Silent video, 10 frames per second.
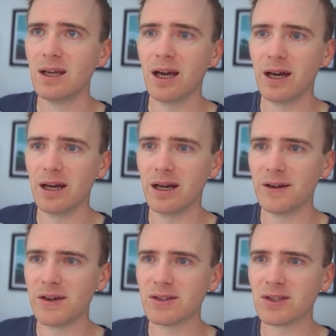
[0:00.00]
Uh,
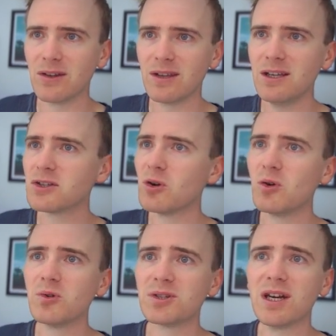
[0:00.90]
and so these are
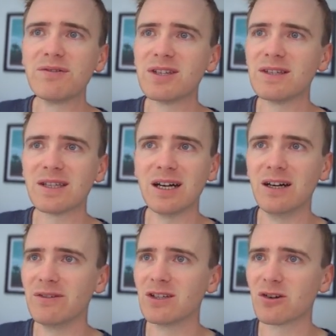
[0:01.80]
all services that
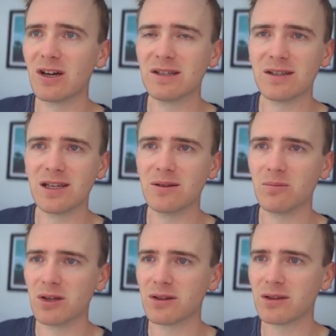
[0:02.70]
I've integrated in
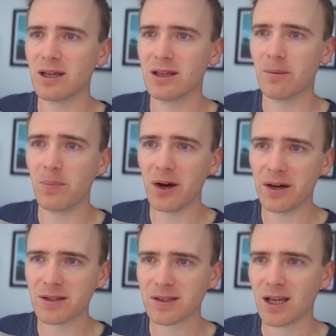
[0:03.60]
with in the
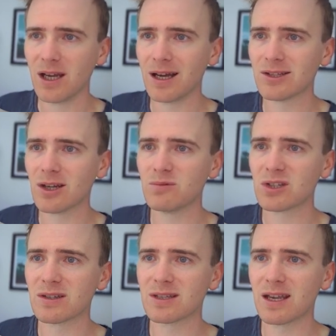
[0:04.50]
past. And so I'm
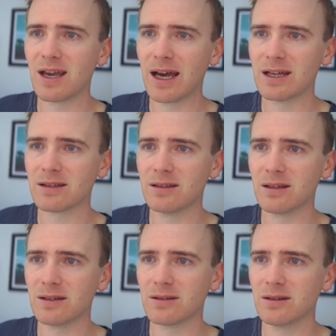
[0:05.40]
just going to say add
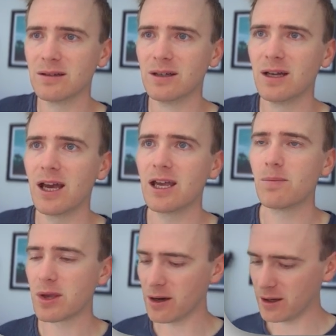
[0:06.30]
another
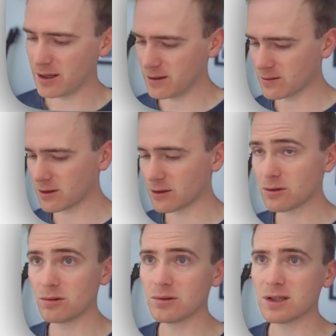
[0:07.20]
API and I'm going to
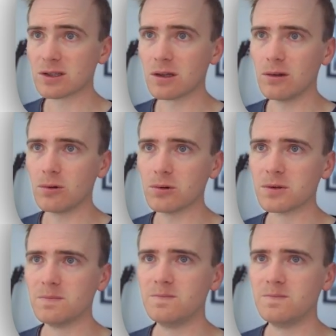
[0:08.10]
call this Claude.